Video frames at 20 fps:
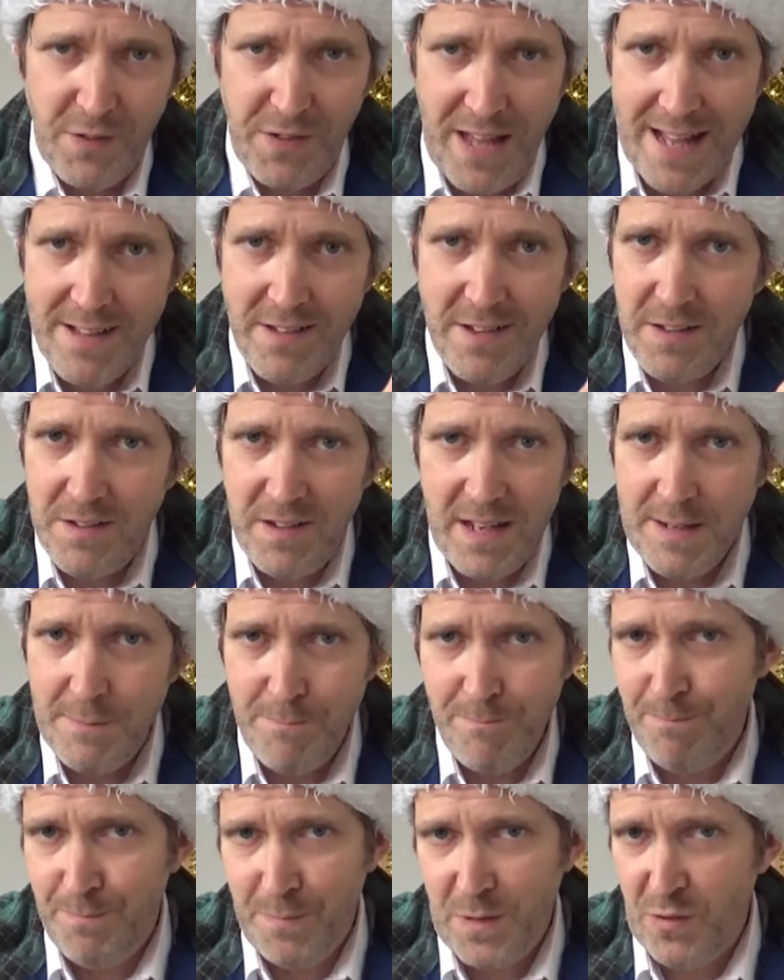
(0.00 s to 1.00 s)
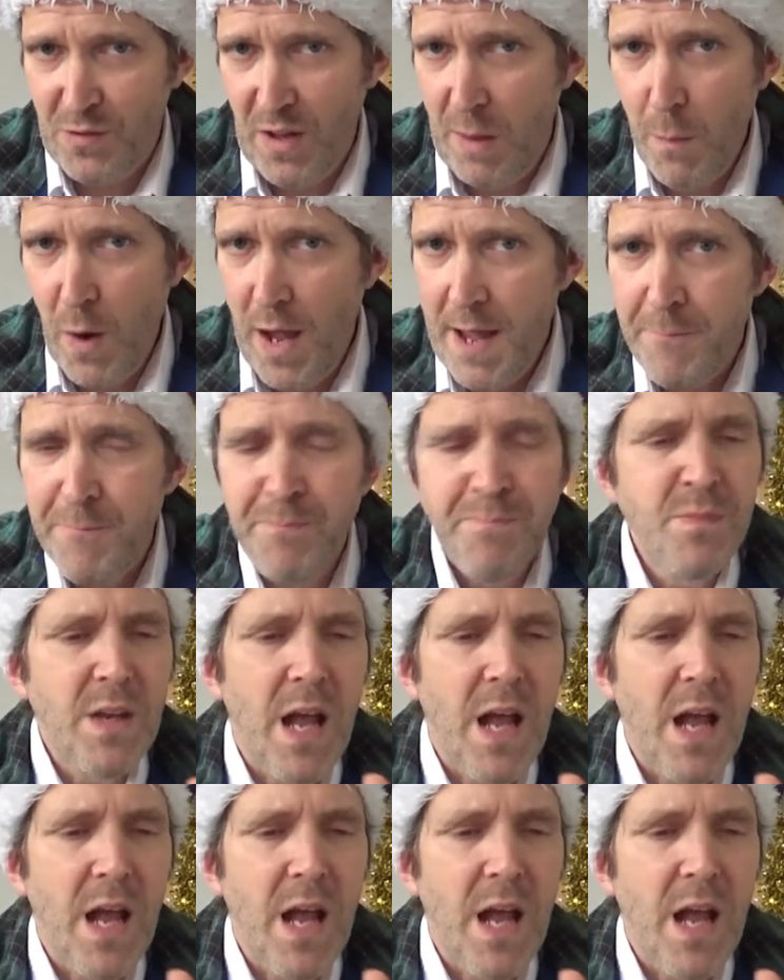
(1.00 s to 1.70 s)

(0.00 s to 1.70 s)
Santas in somewhere.